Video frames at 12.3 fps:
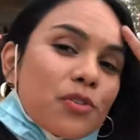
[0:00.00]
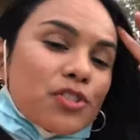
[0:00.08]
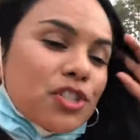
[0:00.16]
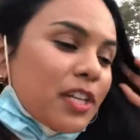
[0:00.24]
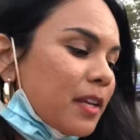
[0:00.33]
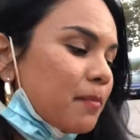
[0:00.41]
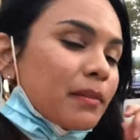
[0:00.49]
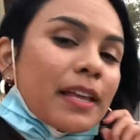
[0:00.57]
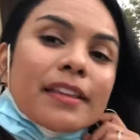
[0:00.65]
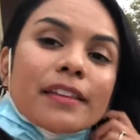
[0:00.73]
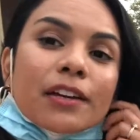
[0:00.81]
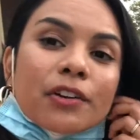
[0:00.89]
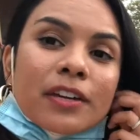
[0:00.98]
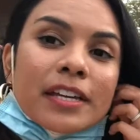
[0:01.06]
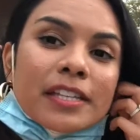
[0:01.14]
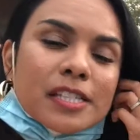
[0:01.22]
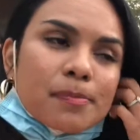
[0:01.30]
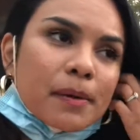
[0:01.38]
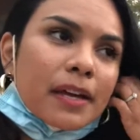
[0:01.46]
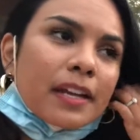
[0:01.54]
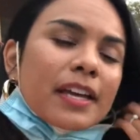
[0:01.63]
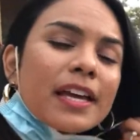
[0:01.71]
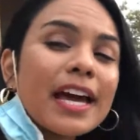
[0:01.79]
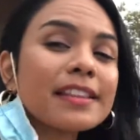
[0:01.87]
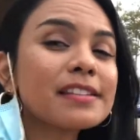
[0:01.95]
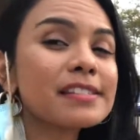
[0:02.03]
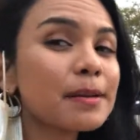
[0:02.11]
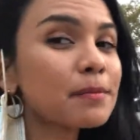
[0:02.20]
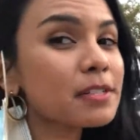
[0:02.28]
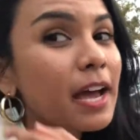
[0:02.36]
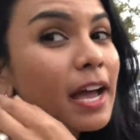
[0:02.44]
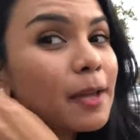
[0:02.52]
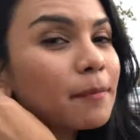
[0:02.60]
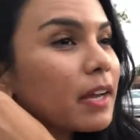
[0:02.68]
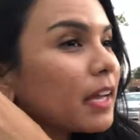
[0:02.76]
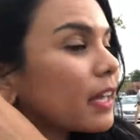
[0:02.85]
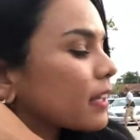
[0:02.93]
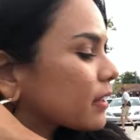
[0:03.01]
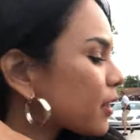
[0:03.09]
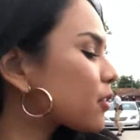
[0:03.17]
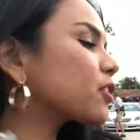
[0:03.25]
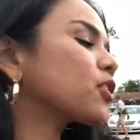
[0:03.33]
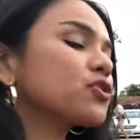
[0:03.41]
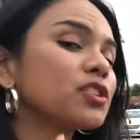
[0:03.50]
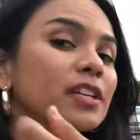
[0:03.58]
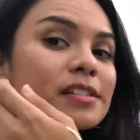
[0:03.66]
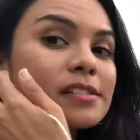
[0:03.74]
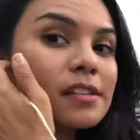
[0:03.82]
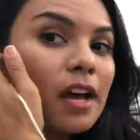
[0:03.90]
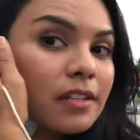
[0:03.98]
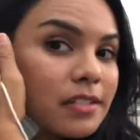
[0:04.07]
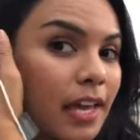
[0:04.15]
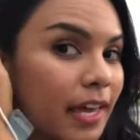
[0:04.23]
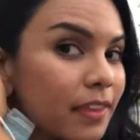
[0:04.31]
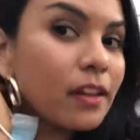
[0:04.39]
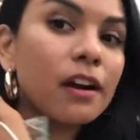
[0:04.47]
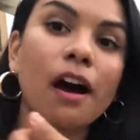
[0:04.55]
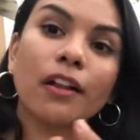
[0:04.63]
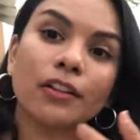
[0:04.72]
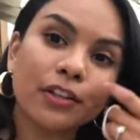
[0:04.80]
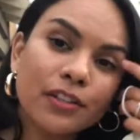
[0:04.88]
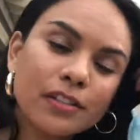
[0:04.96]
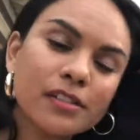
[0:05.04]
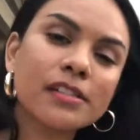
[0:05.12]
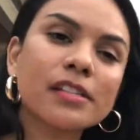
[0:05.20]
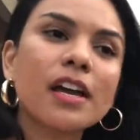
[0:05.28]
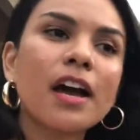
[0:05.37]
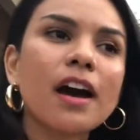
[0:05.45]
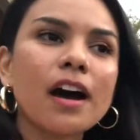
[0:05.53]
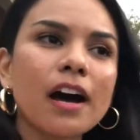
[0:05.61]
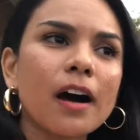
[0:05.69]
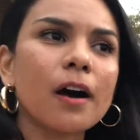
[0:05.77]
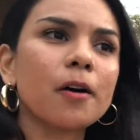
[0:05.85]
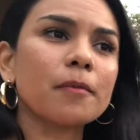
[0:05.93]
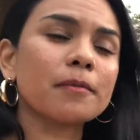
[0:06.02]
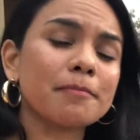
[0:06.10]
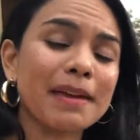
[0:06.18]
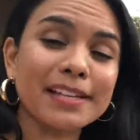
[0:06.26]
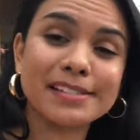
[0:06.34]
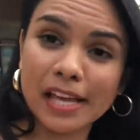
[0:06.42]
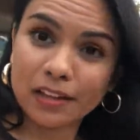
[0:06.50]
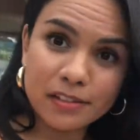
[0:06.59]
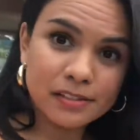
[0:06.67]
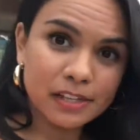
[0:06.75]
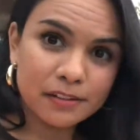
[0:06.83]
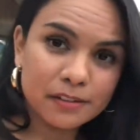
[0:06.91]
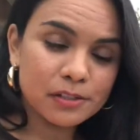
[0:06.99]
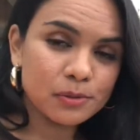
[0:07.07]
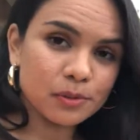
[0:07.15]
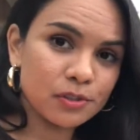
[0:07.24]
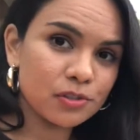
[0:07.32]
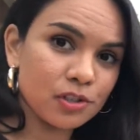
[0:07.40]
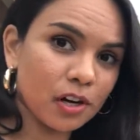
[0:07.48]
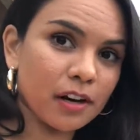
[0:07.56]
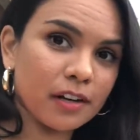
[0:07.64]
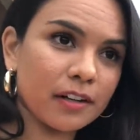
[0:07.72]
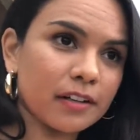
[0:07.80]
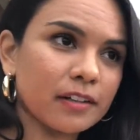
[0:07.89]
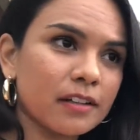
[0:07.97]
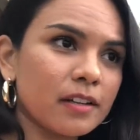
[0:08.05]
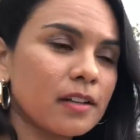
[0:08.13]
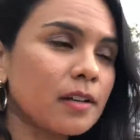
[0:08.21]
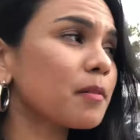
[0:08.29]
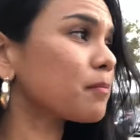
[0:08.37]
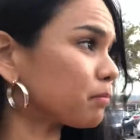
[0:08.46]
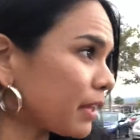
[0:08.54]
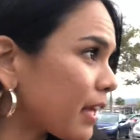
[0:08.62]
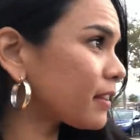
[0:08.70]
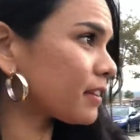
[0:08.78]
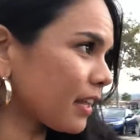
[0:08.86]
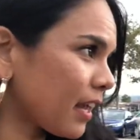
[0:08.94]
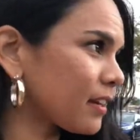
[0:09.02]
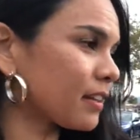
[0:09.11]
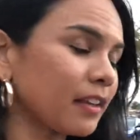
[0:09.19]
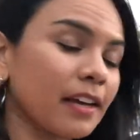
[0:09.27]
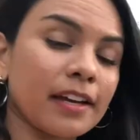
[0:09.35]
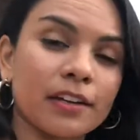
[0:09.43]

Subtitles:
she can blend the greens, but at the same time, I let her know she could saute the collards, make salads out of the Swiss chard, blend the dandelion